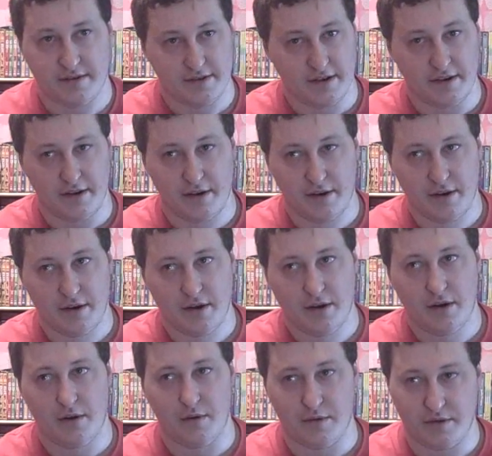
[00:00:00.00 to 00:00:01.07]
It's like,
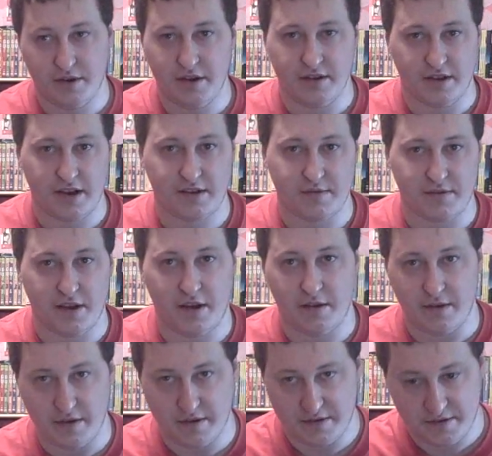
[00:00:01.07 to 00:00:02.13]
oh, gee, thanks for
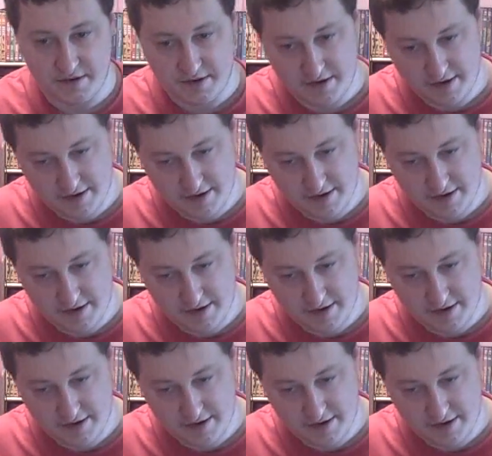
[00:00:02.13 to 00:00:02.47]
telling us.